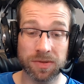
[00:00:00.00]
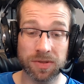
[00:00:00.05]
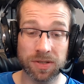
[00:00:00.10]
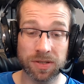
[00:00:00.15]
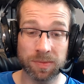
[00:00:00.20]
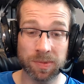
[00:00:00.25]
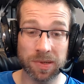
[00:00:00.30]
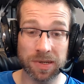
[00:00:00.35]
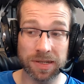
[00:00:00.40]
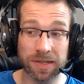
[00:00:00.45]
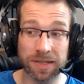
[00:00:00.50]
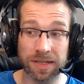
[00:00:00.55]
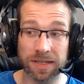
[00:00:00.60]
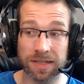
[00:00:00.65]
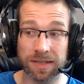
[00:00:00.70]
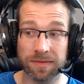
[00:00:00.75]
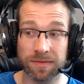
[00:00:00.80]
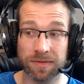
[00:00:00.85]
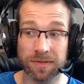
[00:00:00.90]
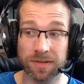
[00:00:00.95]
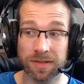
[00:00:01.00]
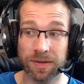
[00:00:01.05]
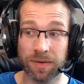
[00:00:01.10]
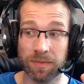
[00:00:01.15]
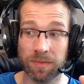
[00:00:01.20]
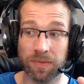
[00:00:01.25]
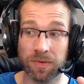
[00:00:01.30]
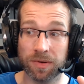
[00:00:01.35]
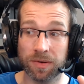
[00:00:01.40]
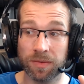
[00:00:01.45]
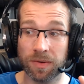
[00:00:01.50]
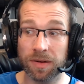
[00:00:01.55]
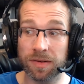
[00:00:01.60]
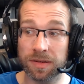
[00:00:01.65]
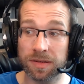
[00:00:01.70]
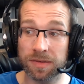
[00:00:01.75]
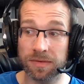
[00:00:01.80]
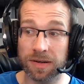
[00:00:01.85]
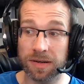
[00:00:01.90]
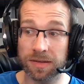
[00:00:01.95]
which is pretty decent for a
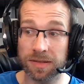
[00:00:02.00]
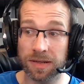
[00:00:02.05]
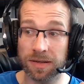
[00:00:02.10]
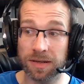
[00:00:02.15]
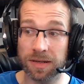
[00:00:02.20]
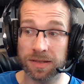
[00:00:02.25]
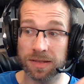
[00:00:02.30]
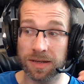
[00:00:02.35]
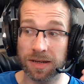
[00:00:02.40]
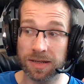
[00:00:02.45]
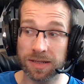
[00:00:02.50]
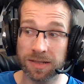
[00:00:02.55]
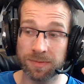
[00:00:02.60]
7.1 surround sound headset,